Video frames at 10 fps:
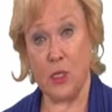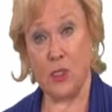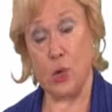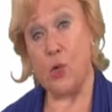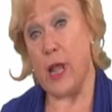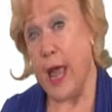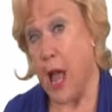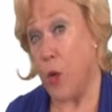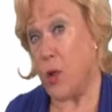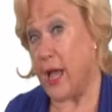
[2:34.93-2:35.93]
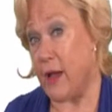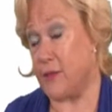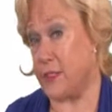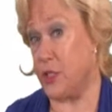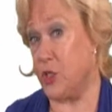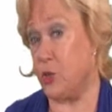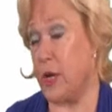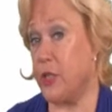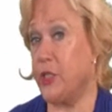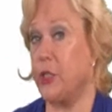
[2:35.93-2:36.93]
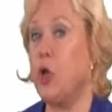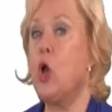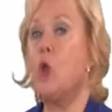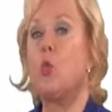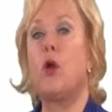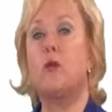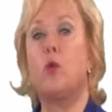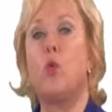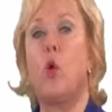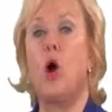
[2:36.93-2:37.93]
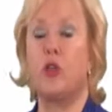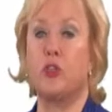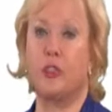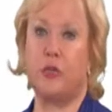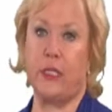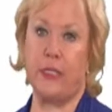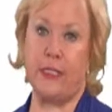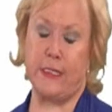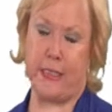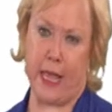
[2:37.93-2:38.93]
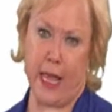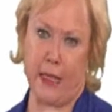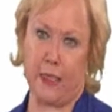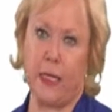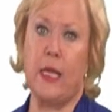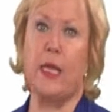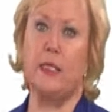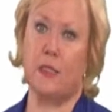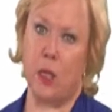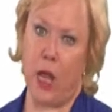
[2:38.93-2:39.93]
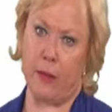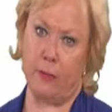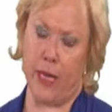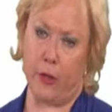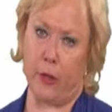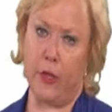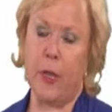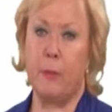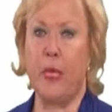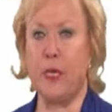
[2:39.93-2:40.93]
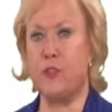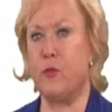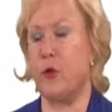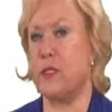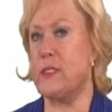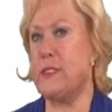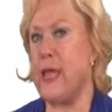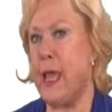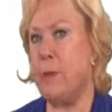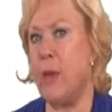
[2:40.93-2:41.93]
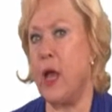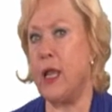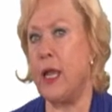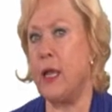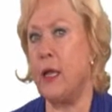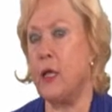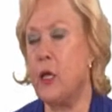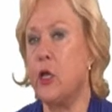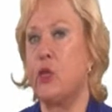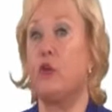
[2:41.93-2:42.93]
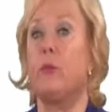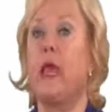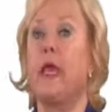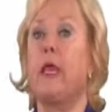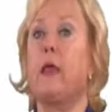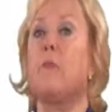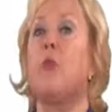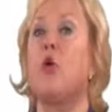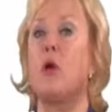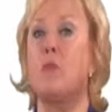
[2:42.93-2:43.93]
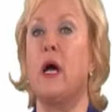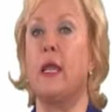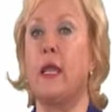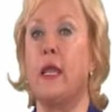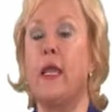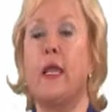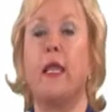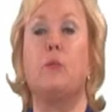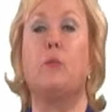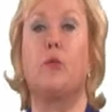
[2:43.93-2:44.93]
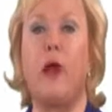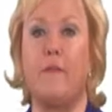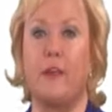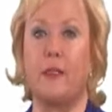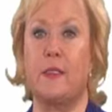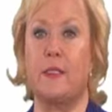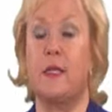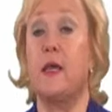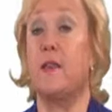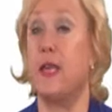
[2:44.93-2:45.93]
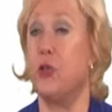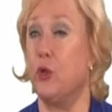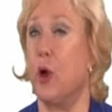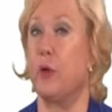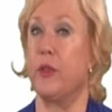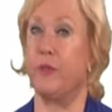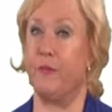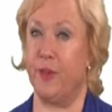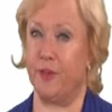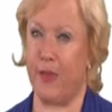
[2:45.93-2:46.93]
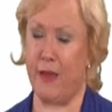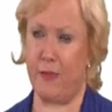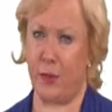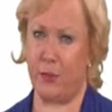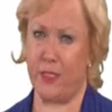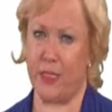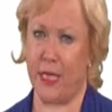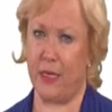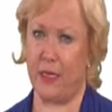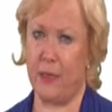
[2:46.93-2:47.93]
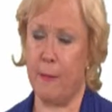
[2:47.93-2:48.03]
So now we have a situation where the Water Street stand is a lot better, because for the same money, you're making more money in profits than you are with the Fifth Avenue stand.